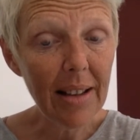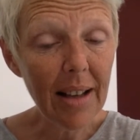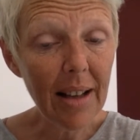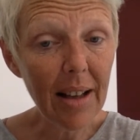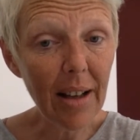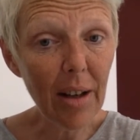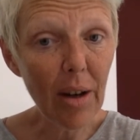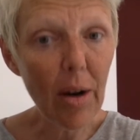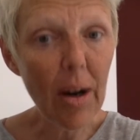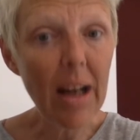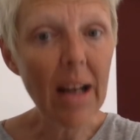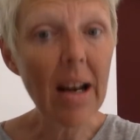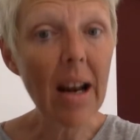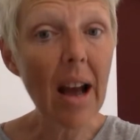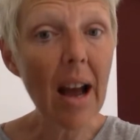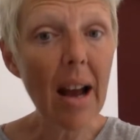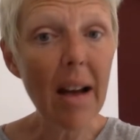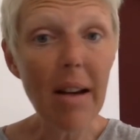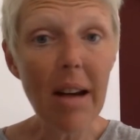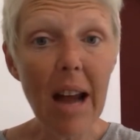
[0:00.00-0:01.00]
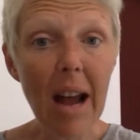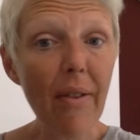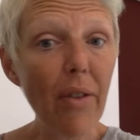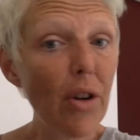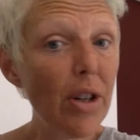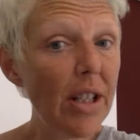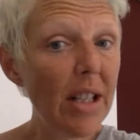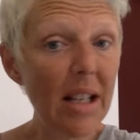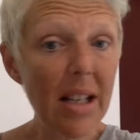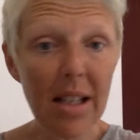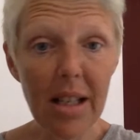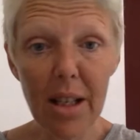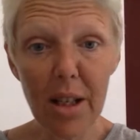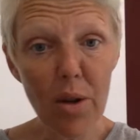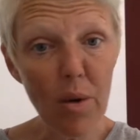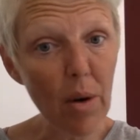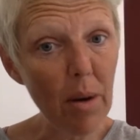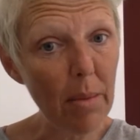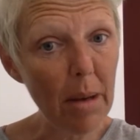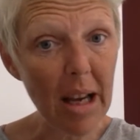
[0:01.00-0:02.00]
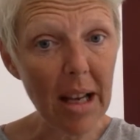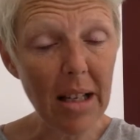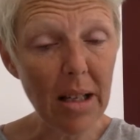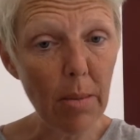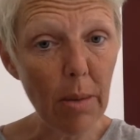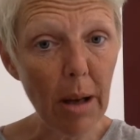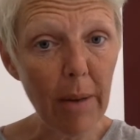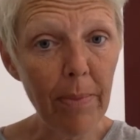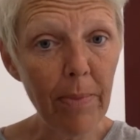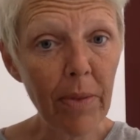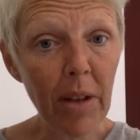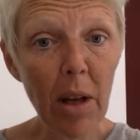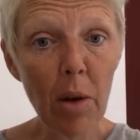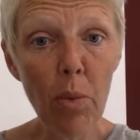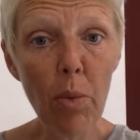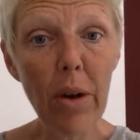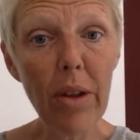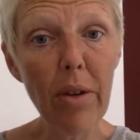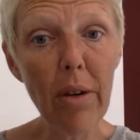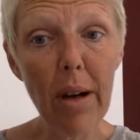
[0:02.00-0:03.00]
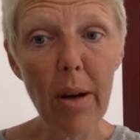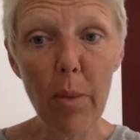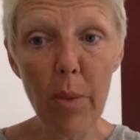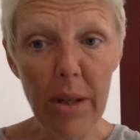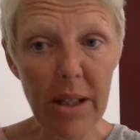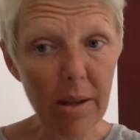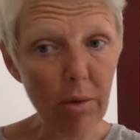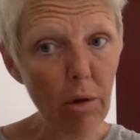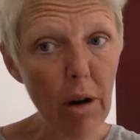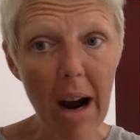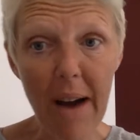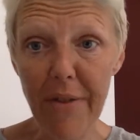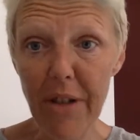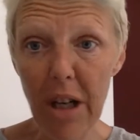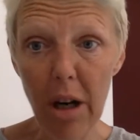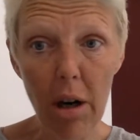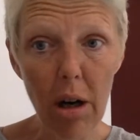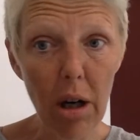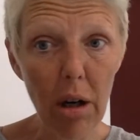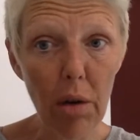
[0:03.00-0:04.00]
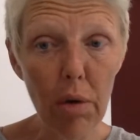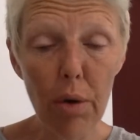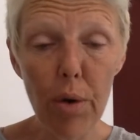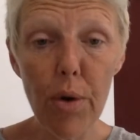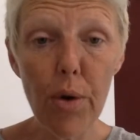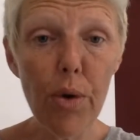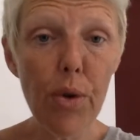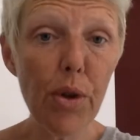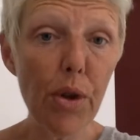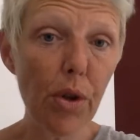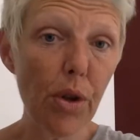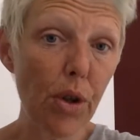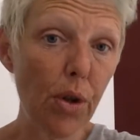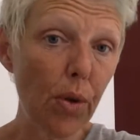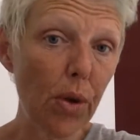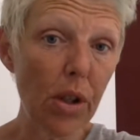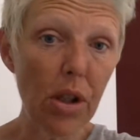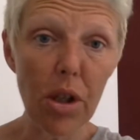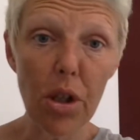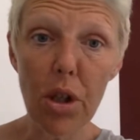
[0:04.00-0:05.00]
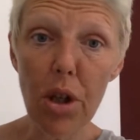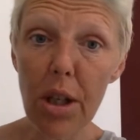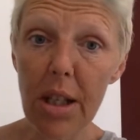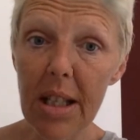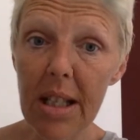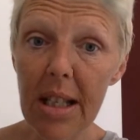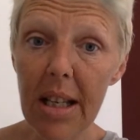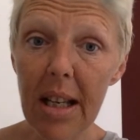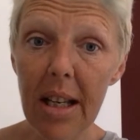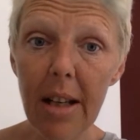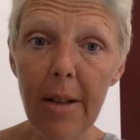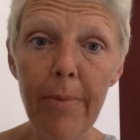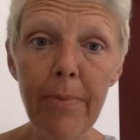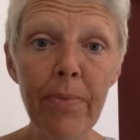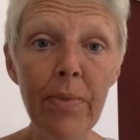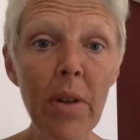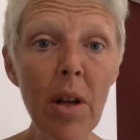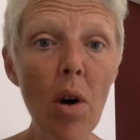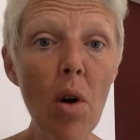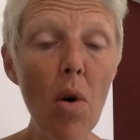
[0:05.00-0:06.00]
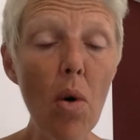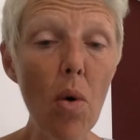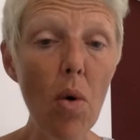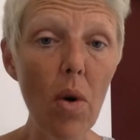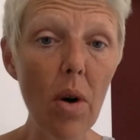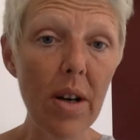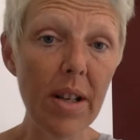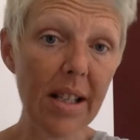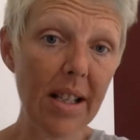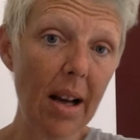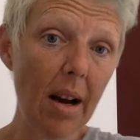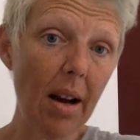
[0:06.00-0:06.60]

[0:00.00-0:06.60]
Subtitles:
You know, it never ceases to amaze me. Whether it was Crafted Con Cruz or Susan Tootsie, or